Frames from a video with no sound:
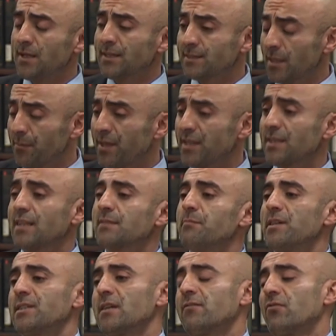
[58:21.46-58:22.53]
And that's something that's
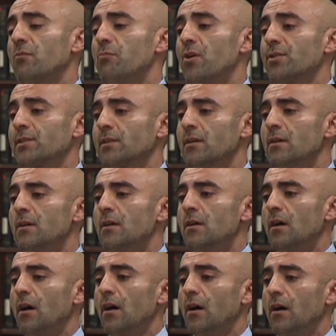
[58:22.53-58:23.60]
missing from most
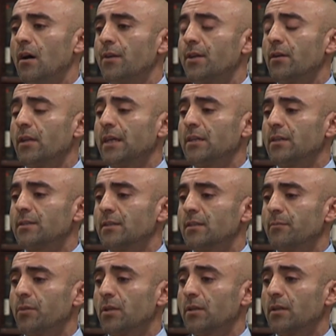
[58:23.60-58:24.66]
uh, other leaders in
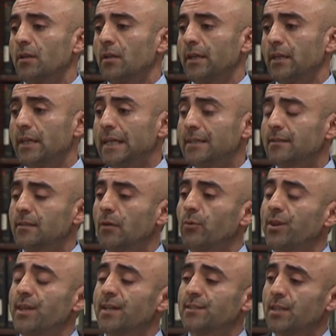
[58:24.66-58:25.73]
the political elite,
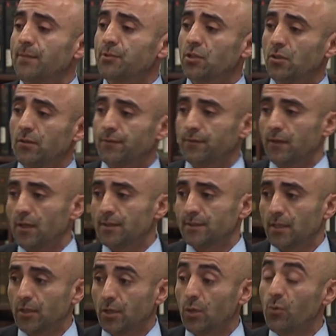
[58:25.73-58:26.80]
with the exception of uh,
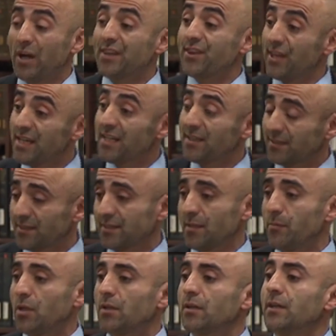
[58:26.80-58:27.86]
Sargül, who I think has a
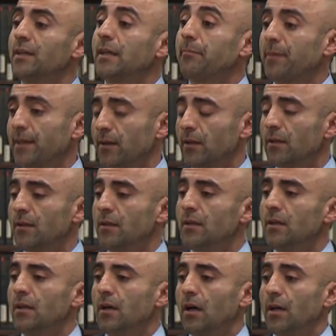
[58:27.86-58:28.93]
similar appeal
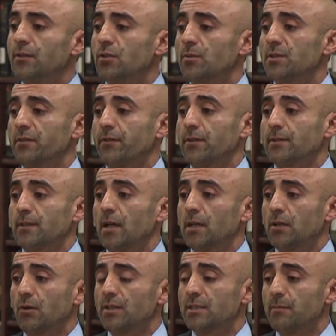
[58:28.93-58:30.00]
uh, in terms of his uh,
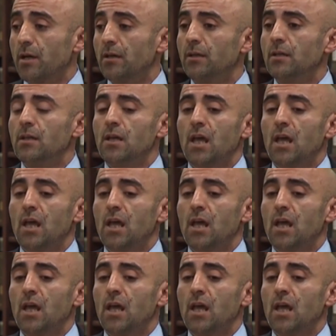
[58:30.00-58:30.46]
charisma.